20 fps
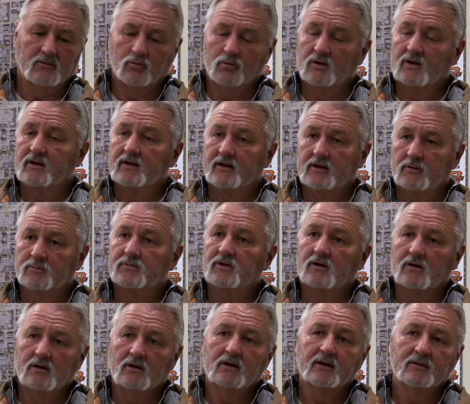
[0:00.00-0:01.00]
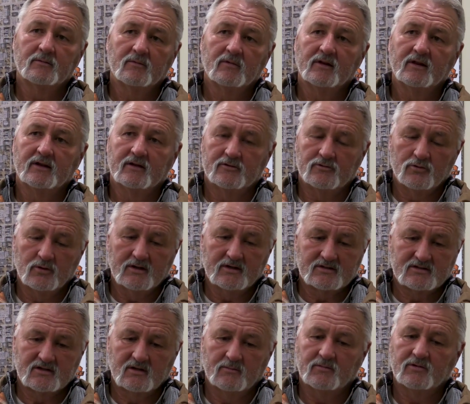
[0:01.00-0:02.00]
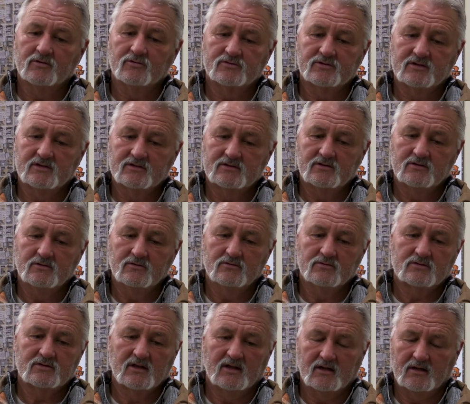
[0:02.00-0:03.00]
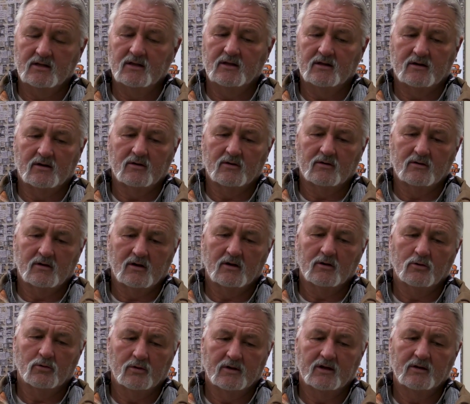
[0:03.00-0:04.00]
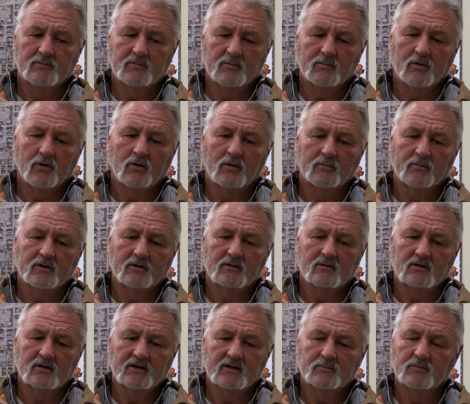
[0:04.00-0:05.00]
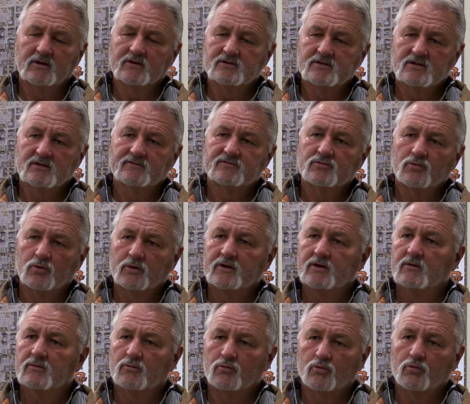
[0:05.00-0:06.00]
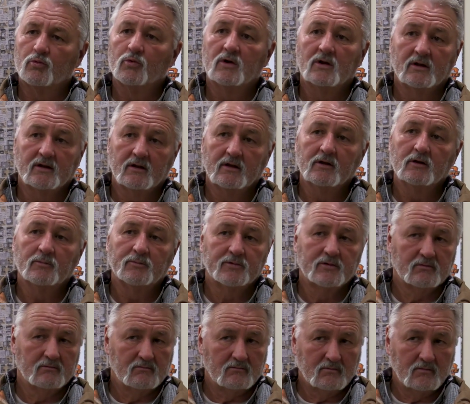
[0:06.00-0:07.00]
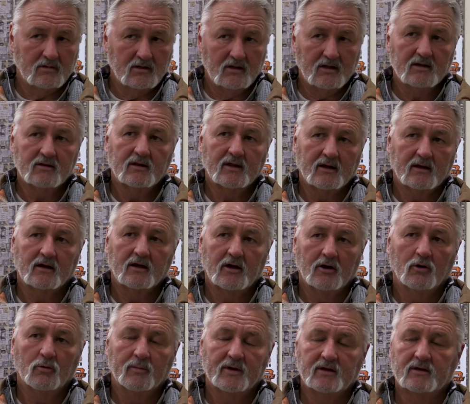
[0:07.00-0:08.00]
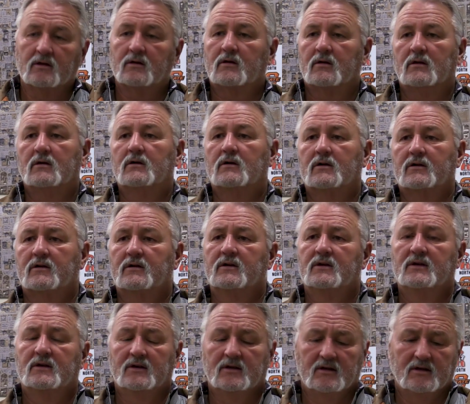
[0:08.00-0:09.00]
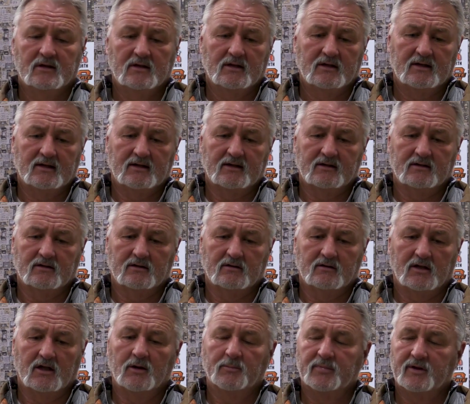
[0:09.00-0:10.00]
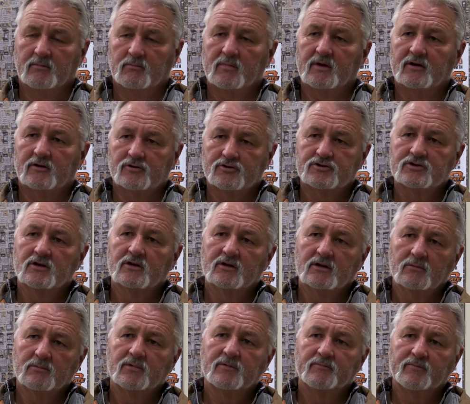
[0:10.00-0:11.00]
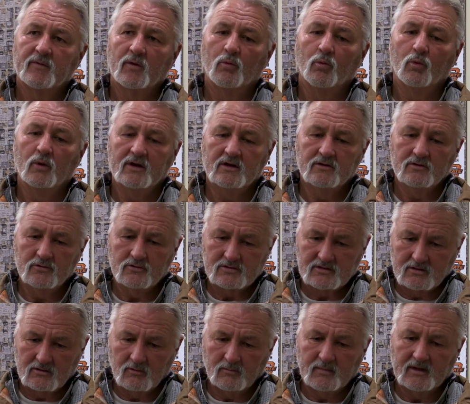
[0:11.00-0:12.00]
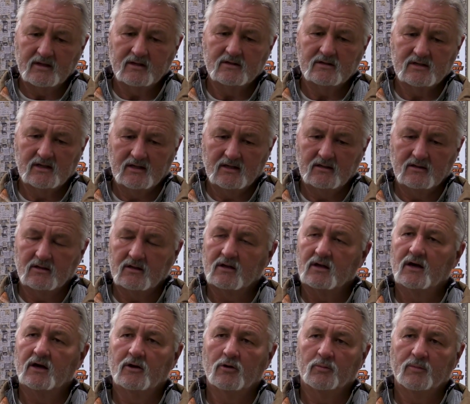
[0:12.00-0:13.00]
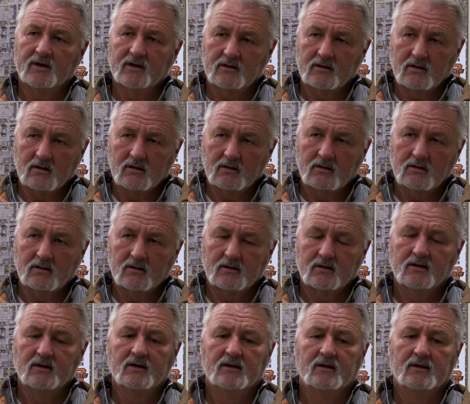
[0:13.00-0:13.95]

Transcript: Really helped a lot. They addressed some of those issues. And again, our O&M department, led by Jeff Sweden, really helped get that Chi Omega clock up in better shape. We do still maintain the Chi Omega clock.